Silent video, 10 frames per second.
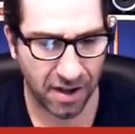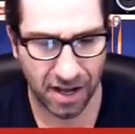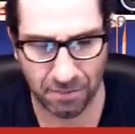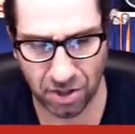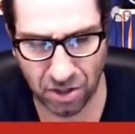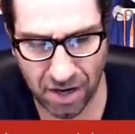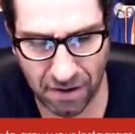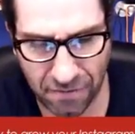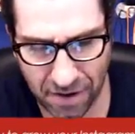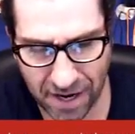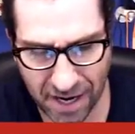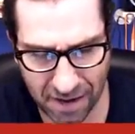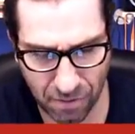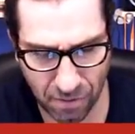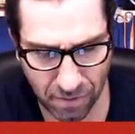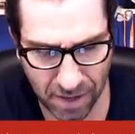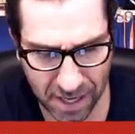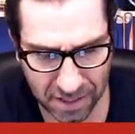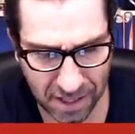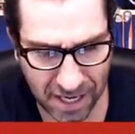I'm just trying to figure out why
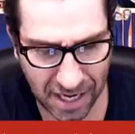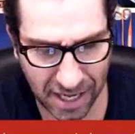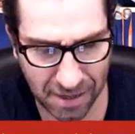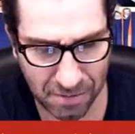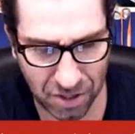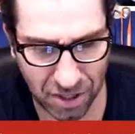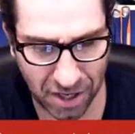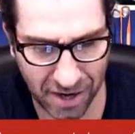is it not letting me share?